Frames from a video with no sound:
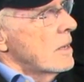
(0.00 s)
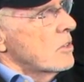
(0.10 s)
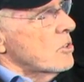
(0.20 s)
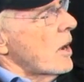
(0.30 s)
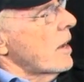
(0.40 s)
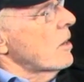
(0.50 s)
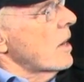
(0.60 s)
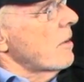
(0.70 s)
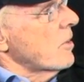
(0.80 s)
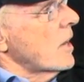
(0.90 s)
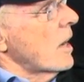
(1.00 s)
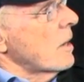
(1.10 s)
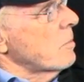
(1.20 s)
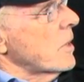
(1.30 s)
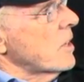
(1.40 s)
So I don't have a
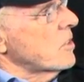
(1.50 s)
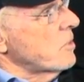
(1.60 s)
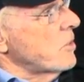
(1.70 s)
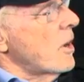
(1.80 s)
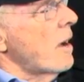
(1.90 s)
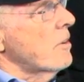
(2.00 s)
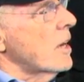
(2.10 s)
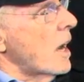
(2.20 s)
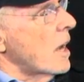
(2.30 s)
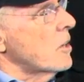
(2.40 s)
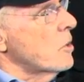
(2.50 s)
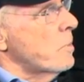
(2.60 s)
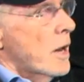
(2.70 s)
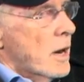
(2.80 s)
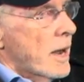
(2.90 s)
gun, because if you have a gun, you
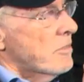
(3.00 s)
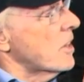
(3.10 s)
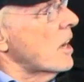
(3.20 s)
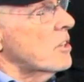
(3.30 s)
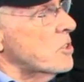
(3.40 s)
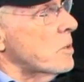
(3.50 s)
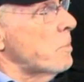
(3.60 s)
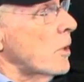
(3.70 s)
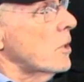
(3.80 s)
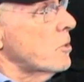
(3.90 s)
better have the guts to pull the